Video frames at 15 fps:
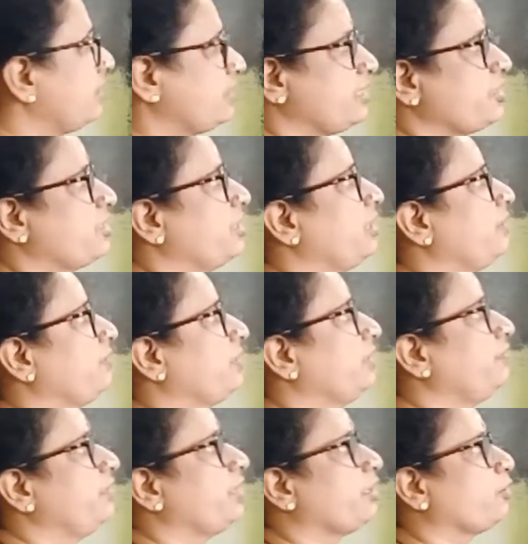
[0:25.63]
the session la
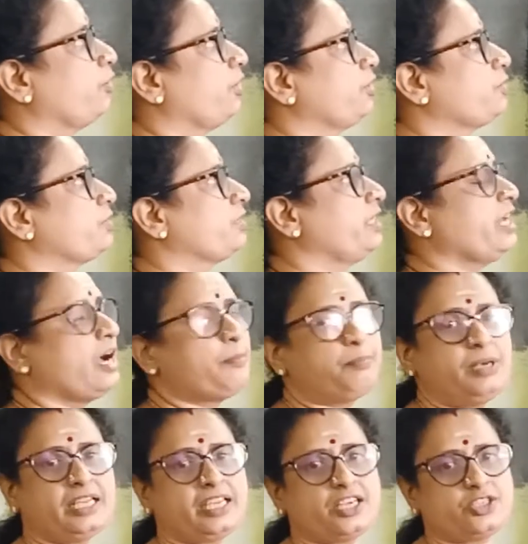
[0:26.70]
vandu we are going to see
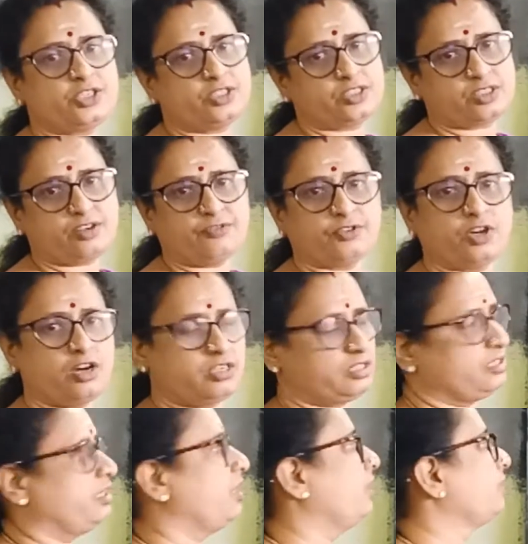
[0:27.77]
applications of
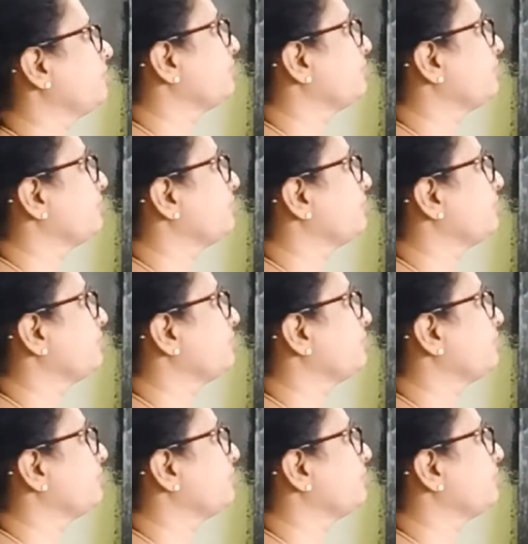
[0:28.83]
Gauss law.